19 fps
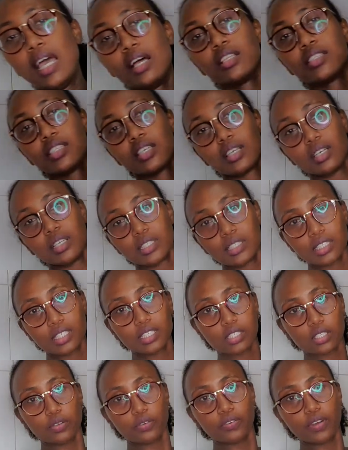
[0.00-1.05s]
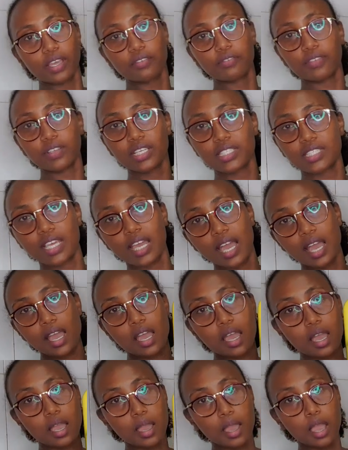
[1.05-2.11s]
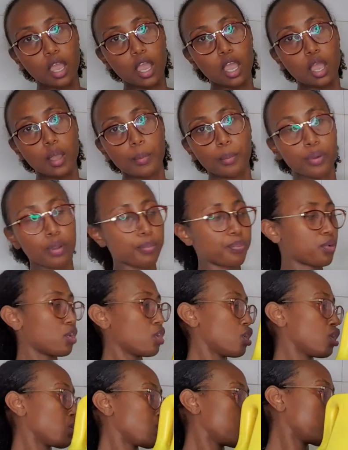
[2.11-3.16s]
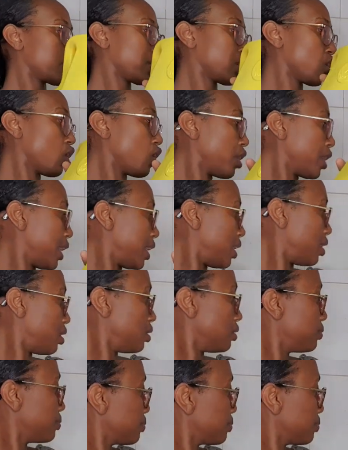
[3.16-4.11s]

also got this 5-liter popcorn cooking oil